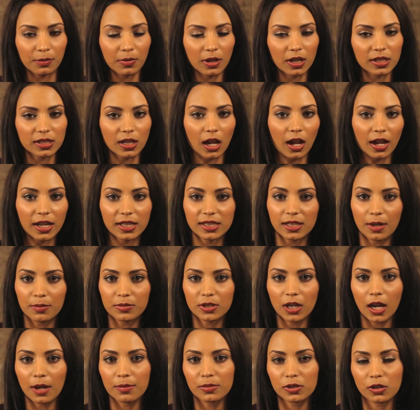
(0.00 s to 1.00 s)
because I
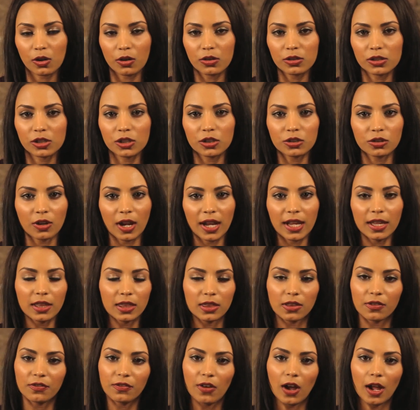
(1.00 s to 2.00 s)
sometimes
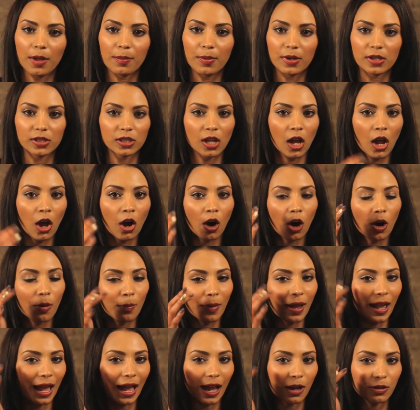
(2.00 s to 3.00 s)
concentrate the fibers on
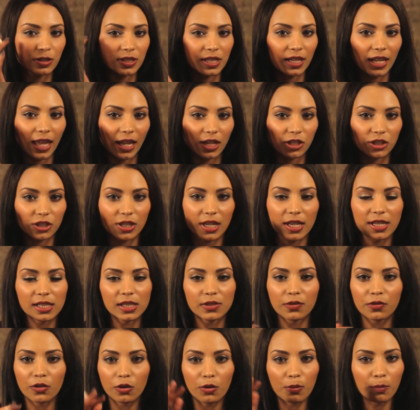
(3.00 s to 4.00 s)
my outer
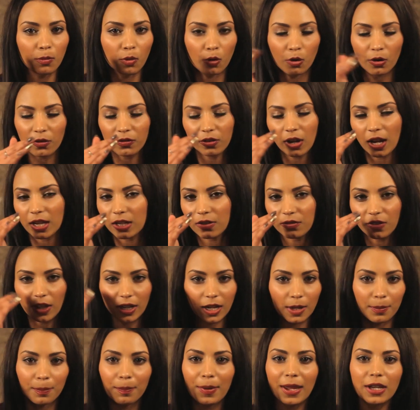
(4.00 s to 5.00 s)
lashes for more of kind of
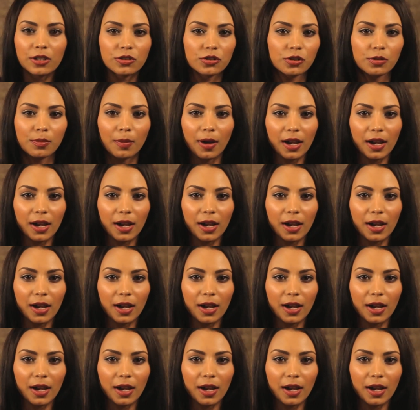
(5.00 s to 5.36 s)
like a bedroom